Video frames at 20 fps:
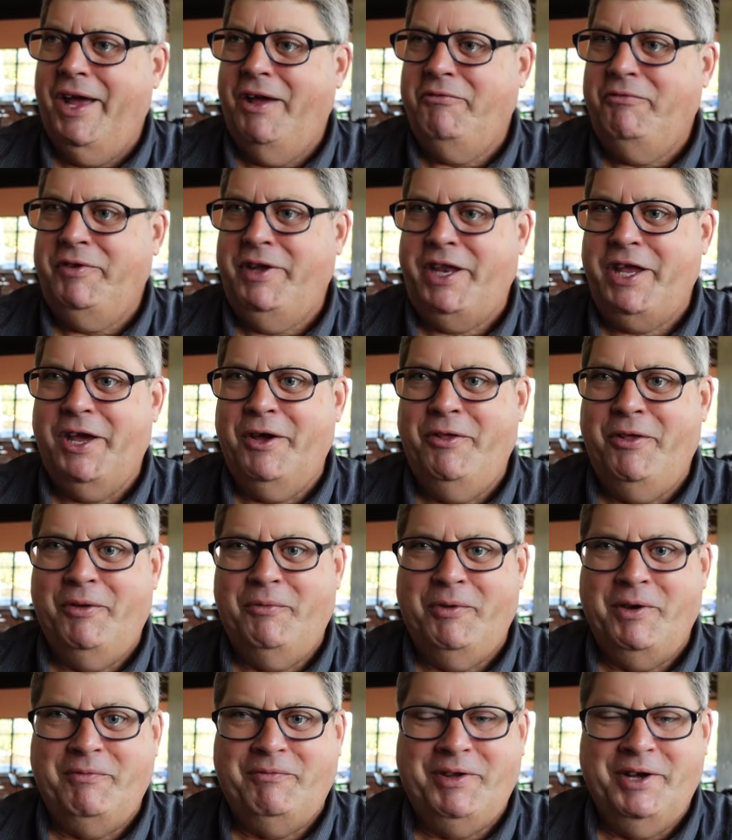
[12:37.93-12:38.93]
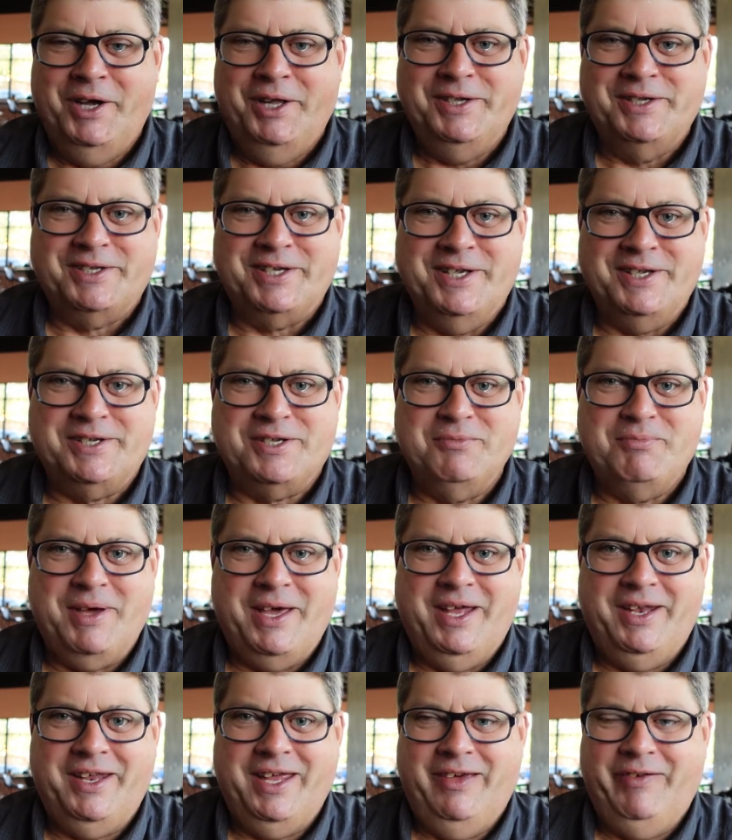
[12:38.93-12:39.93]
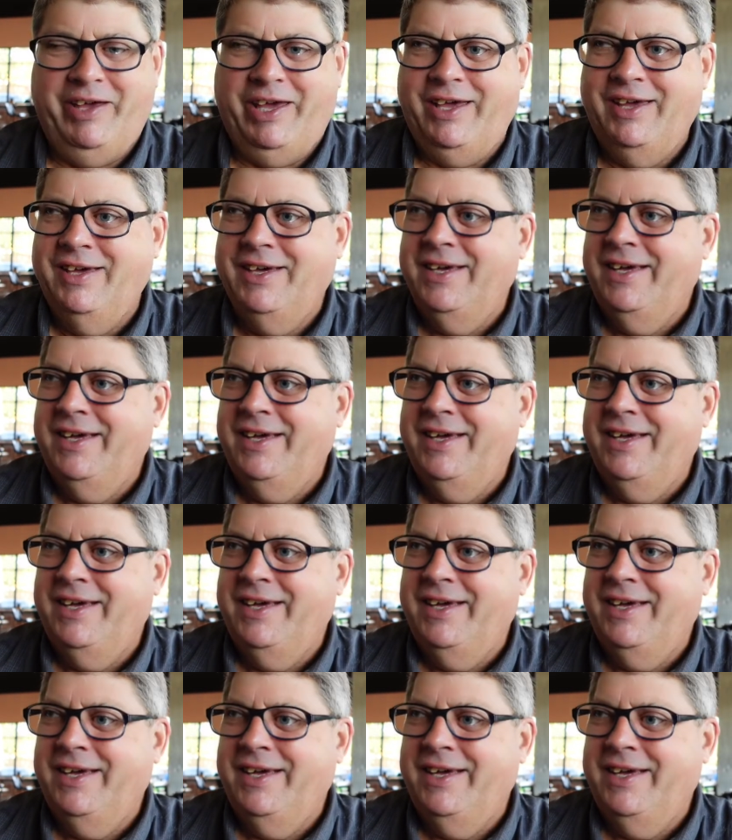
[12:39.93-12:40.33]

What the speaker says: video that we've done since the pandemic.